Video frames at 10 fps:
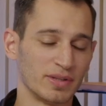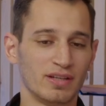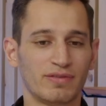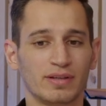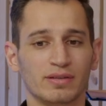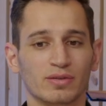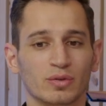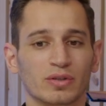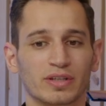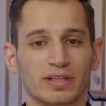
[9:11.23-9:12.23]
Even
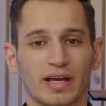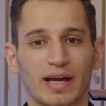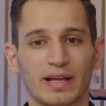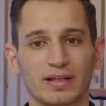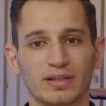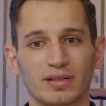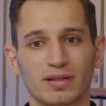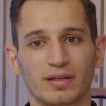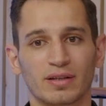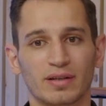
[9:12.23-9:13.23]
looking at
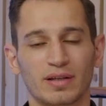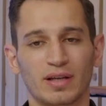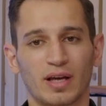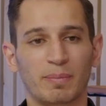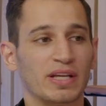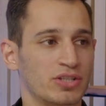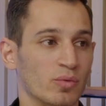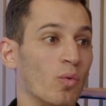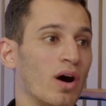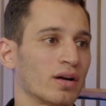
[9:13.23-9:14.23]
a patient
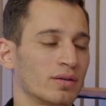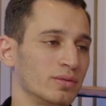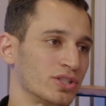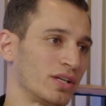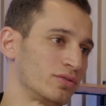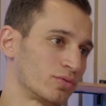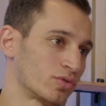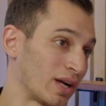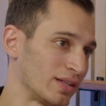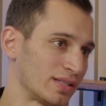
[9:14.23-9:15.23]
walk, which I
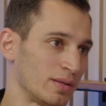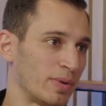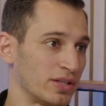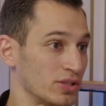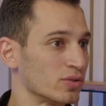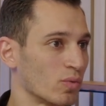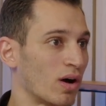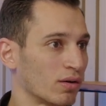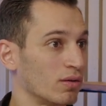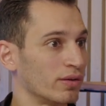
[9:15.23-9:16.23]
try to see patients
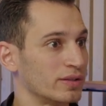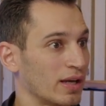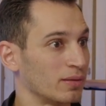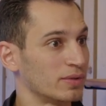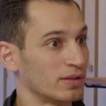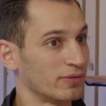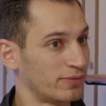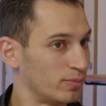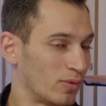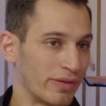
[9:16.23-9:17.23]
walk all the time, to
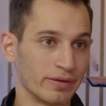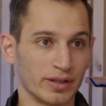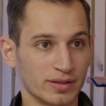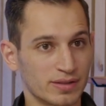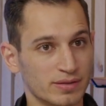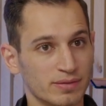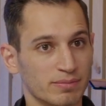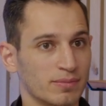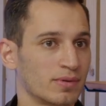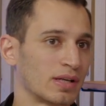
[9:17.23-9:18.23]
whether it's
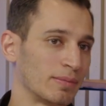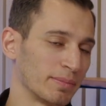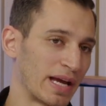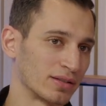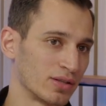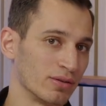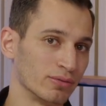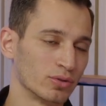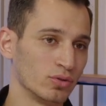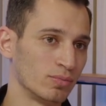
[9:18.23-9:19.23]
coming back to the
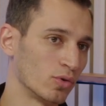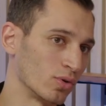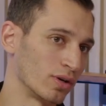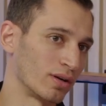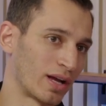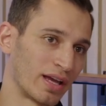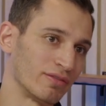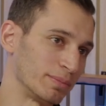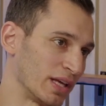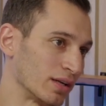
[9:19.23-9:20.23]
room or I have
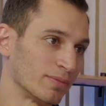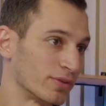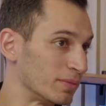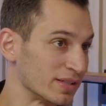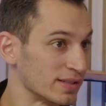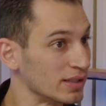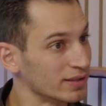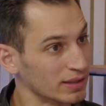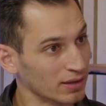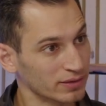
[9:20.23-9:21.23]
them get up from the seat
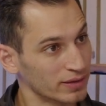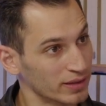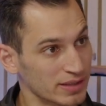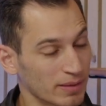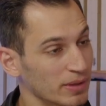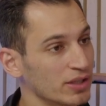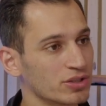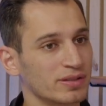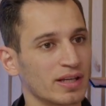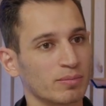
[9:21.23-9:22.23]
to get onto the
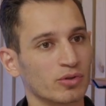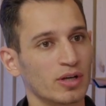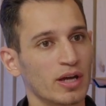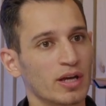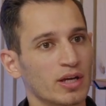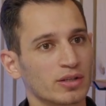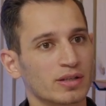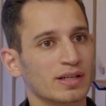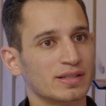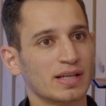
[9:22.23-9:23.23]
examination table, you
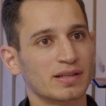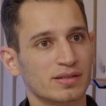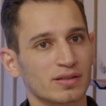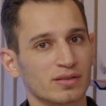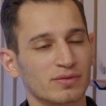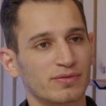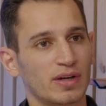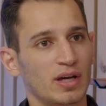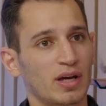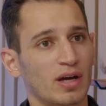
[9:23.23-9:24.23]
get a sense of
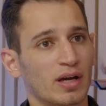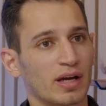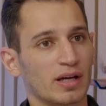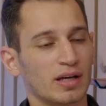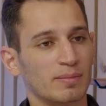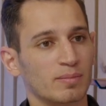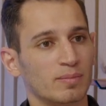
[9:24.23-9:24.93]
how